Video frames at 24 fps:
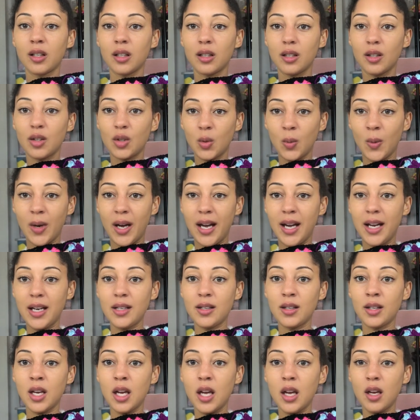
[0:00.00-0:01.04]

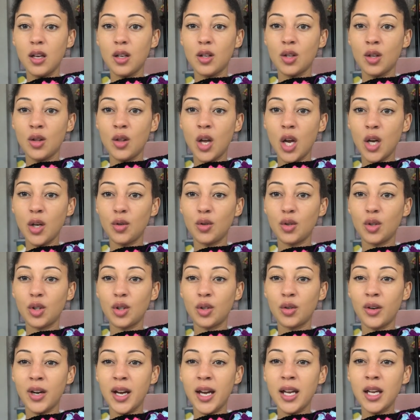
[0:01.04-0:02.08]
squares. So those
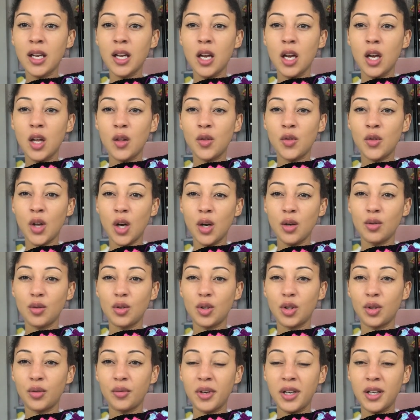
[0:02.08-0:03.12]
three, those
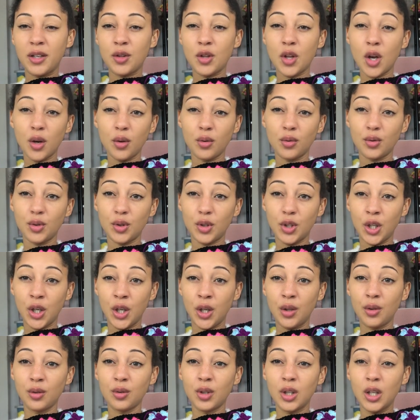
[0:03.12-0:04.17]
three and those
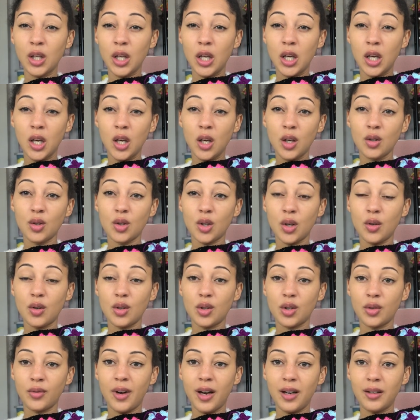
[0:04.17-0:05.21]
two. So the
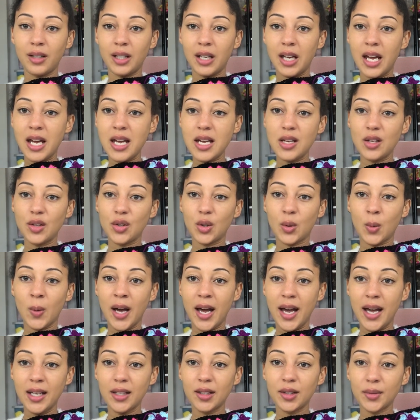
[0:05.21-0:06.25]
surrounding eight
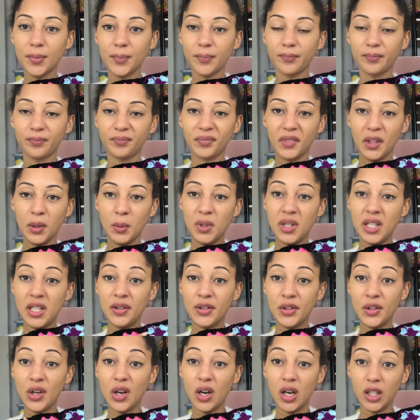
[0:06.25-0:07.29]
squares within
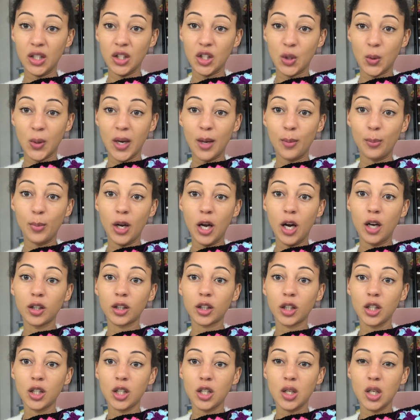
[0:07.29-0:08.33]
the nine square block.
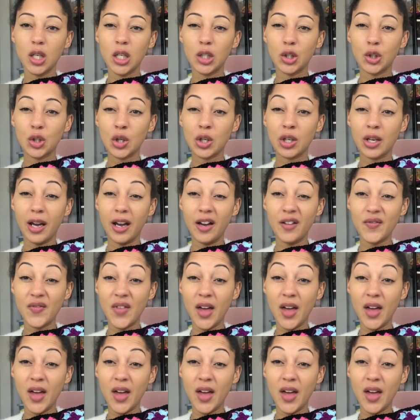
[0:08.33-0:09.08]
It shouldn't have